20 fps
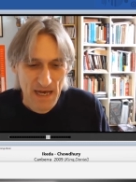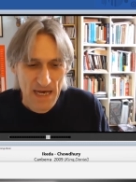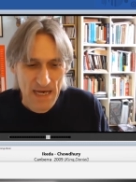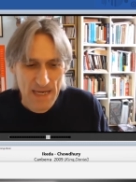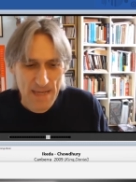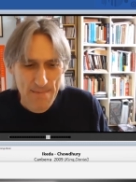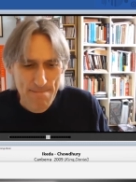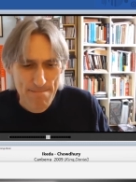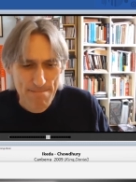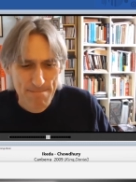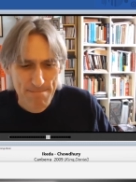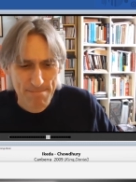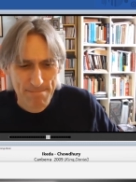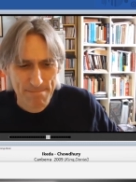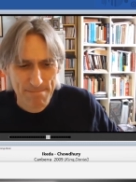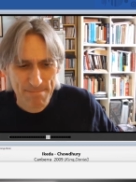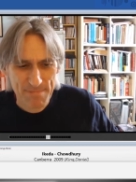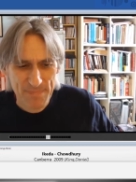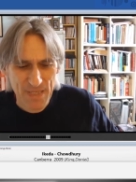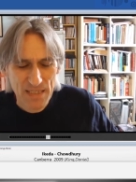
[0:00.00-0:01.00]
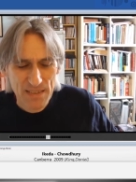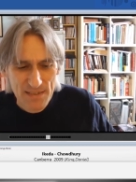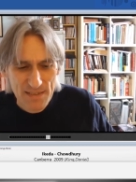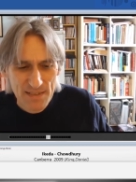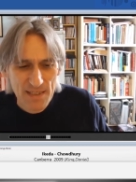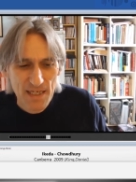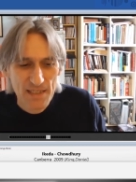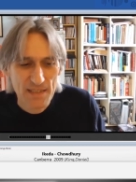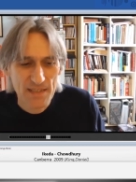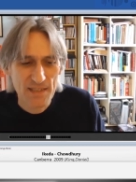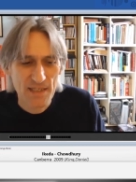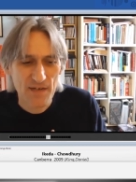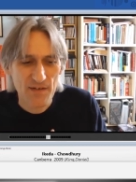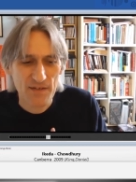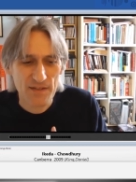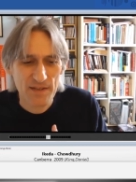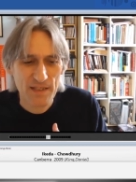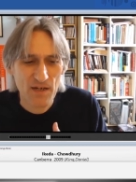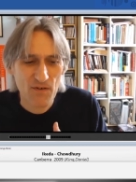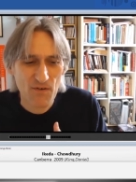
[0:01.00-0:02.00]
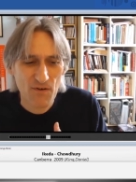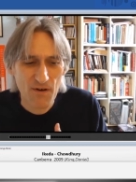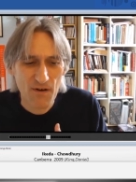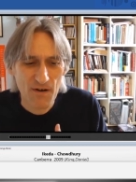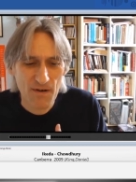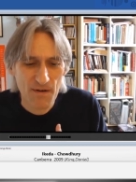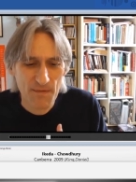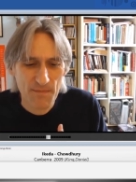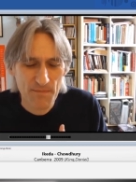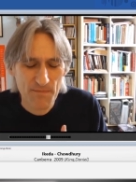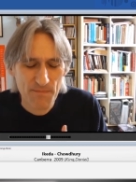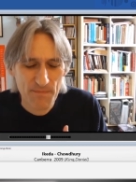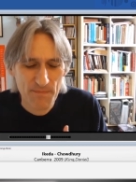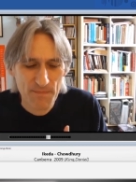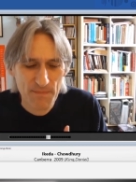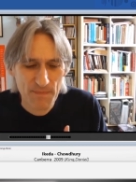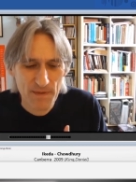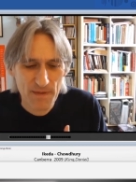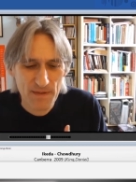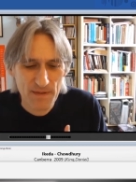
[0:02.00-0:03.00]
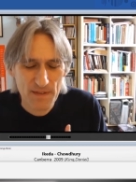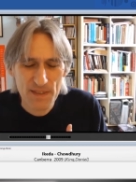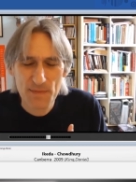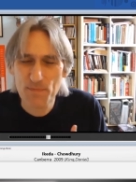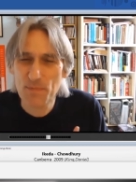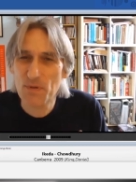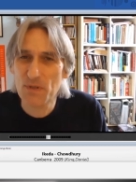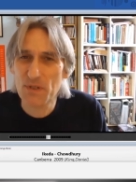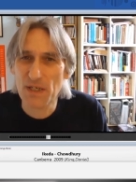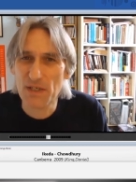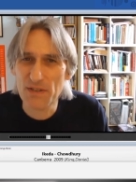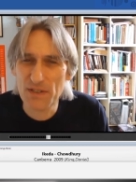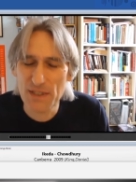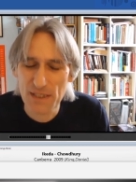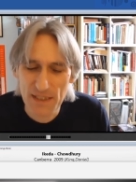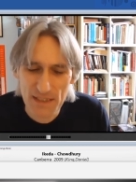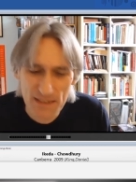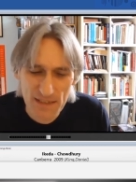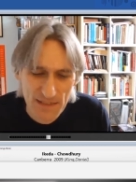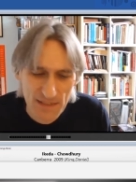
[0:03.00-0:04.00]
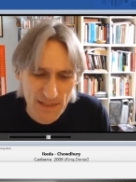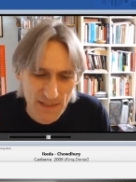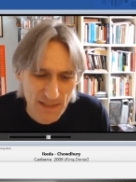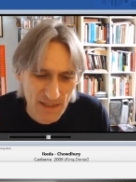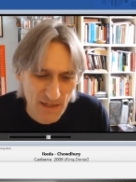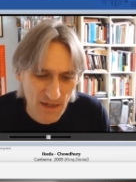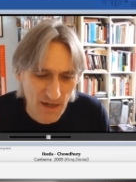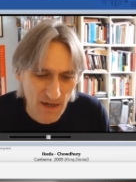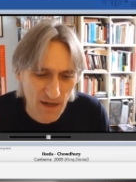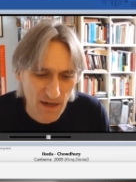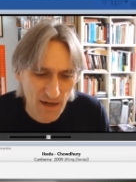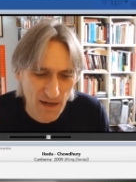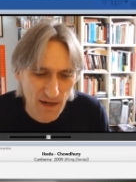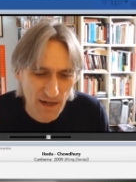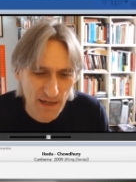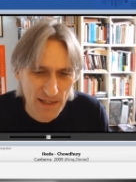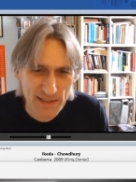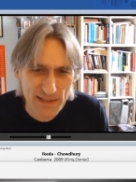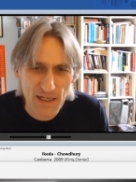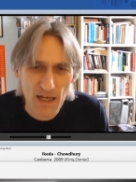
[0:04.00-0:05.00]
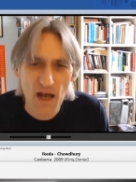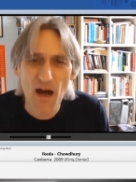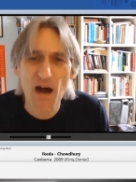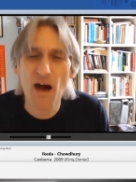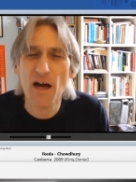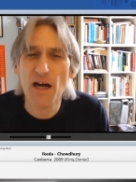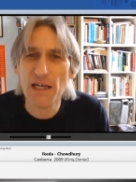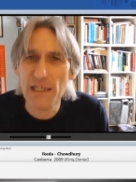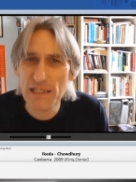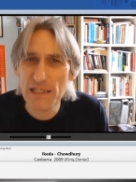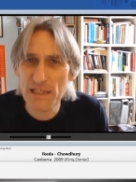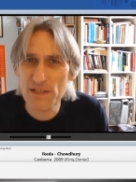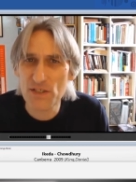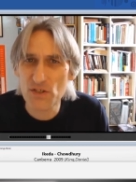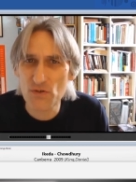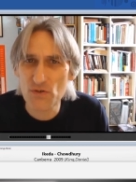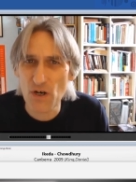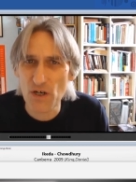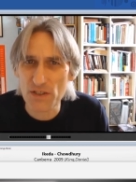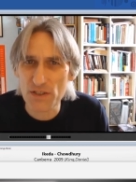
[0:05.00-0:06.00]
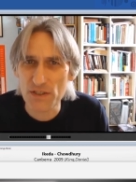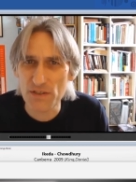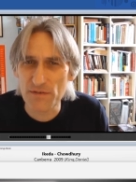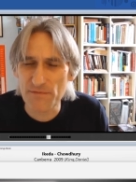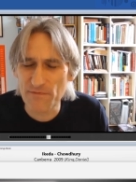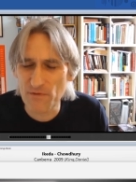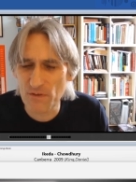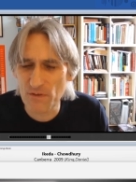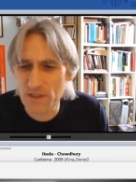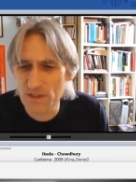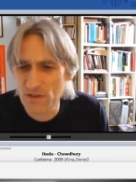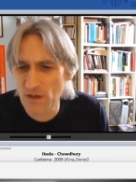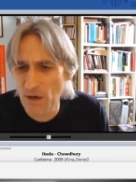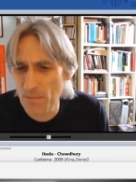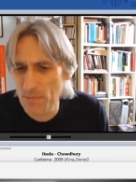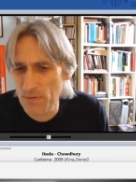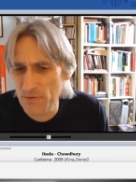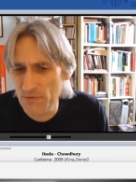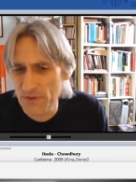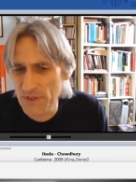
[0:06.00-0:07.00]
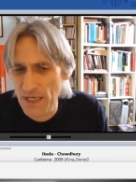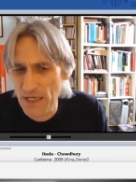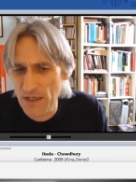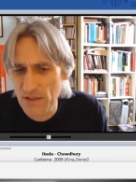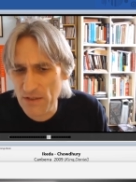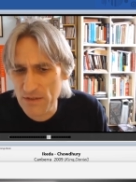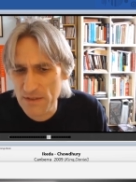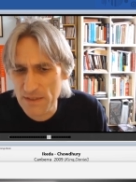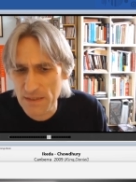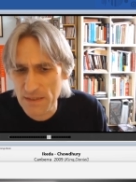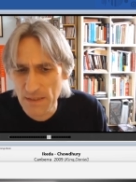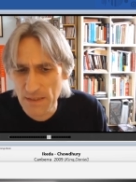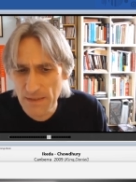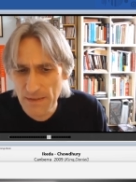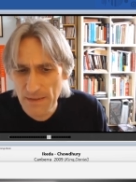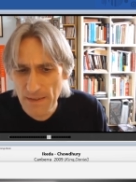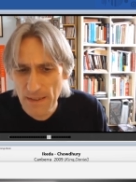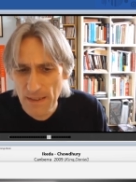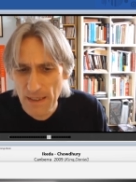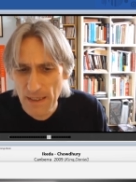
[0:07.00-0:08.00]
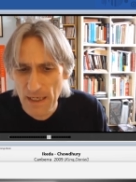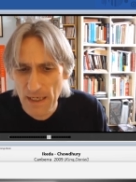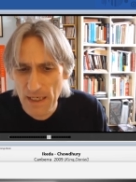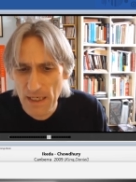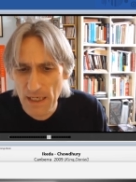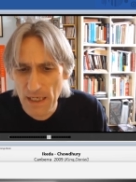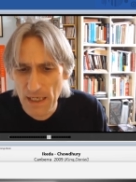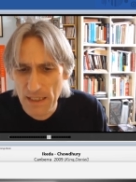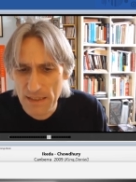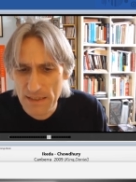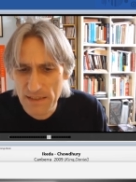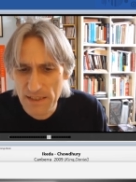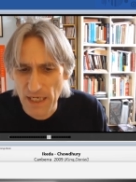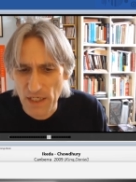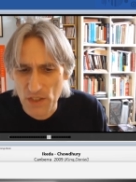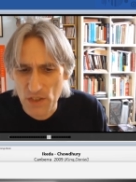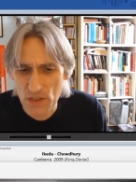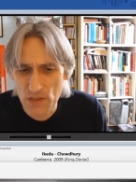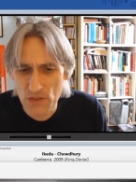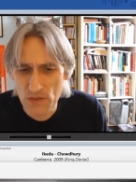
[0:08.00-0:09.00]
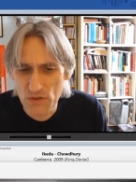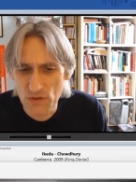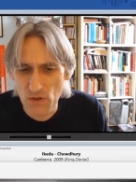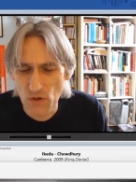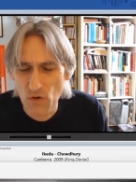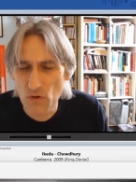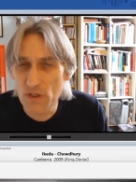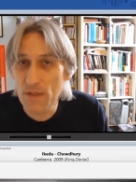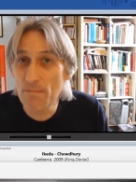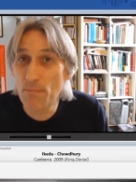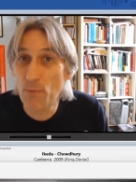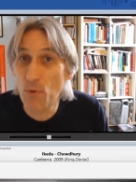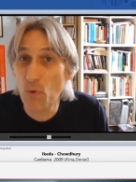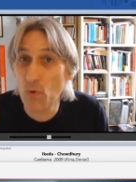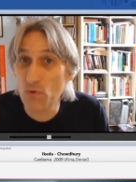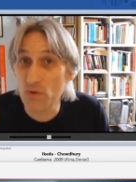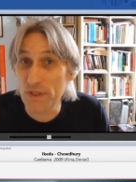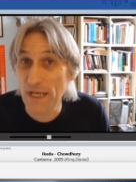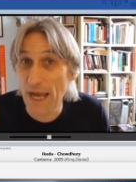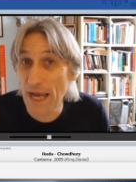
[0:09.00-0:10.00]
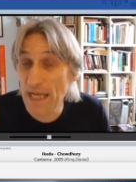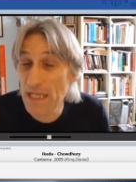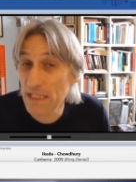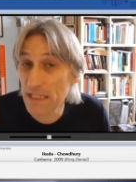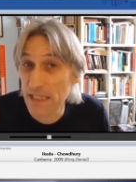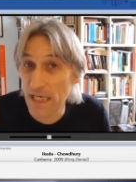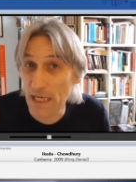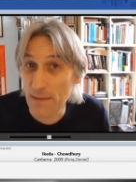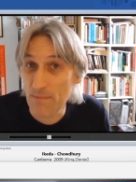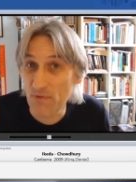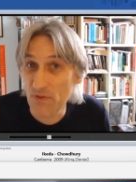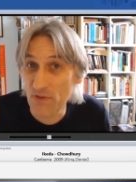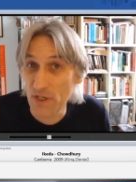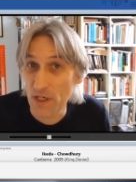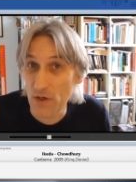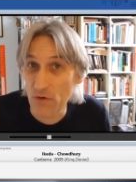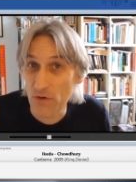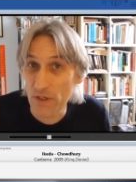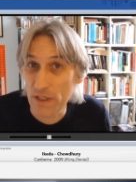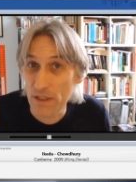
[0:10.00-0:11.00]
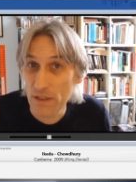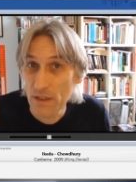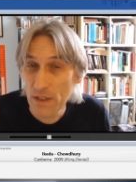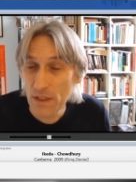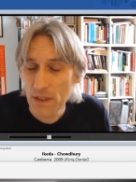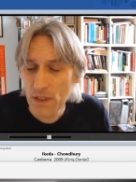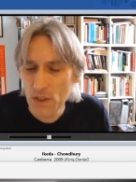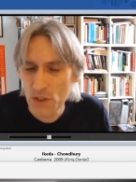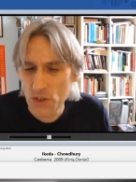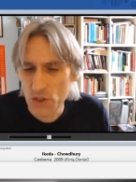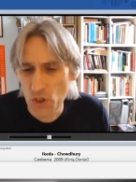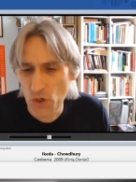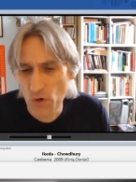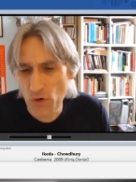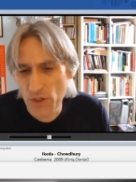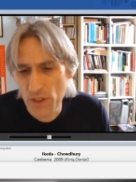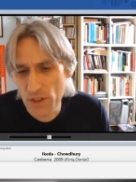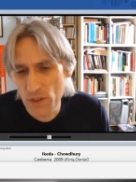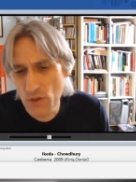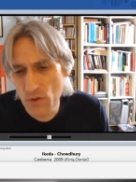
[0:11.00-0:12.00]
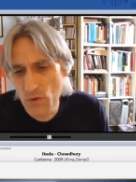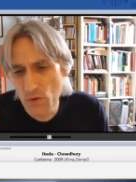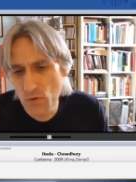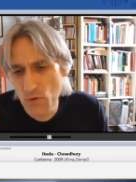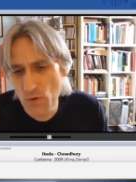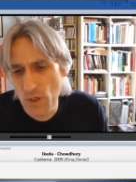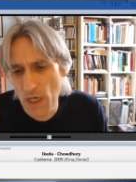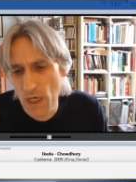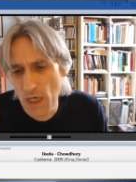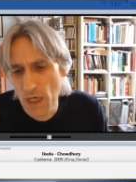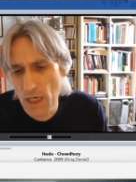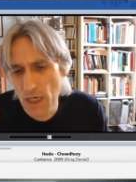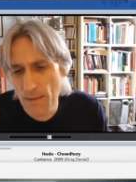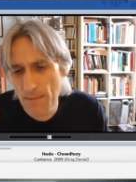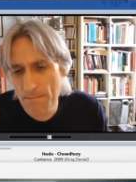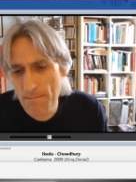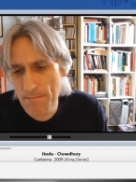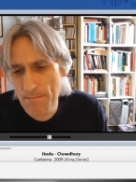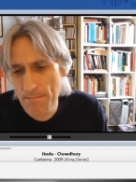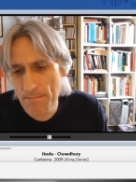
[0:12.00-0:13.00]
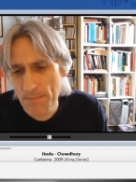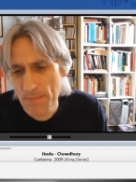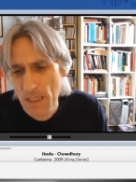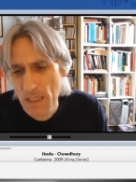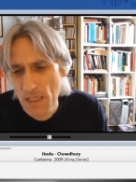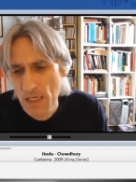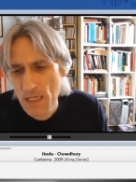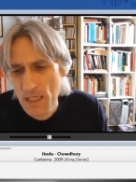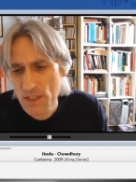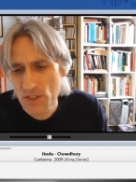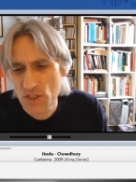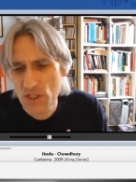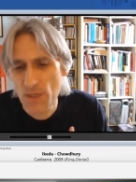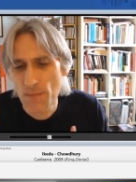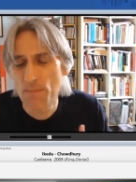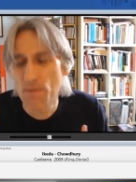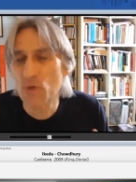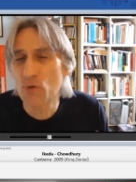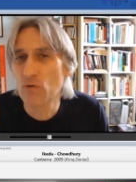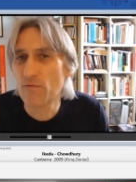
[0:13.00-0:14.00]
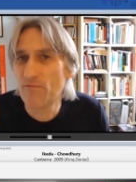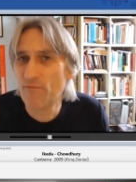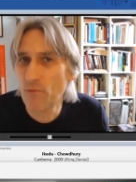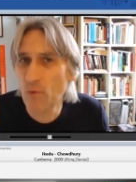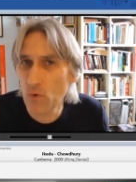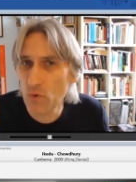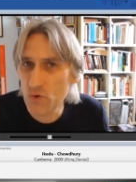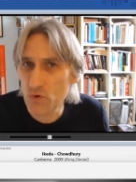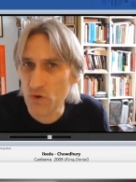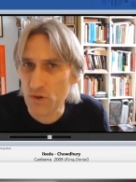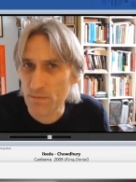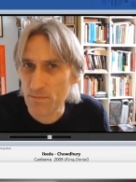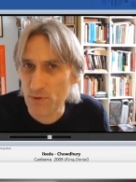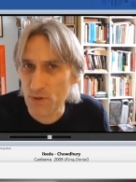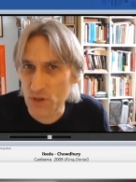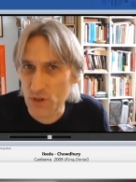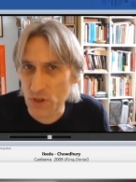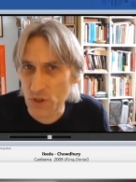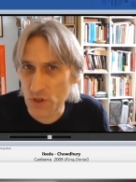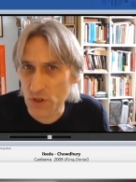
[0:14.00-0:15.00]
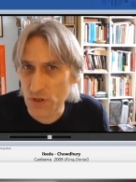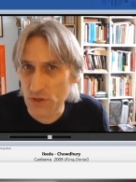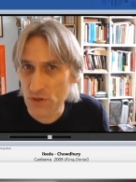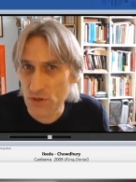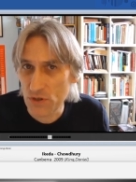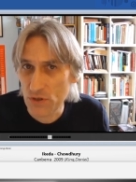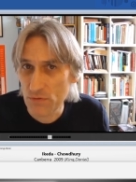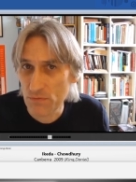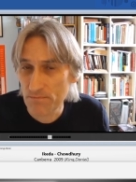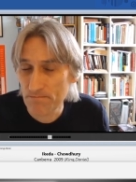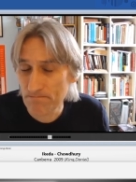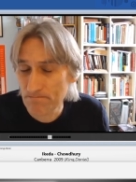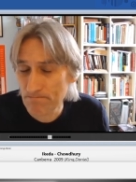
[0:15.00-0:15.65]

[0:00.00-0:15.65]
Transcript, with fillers: Um, as I said, there there are this book I think is is highly instructive. For example, there is uh, a section on important endgame theory showing you um, typical fortress positions.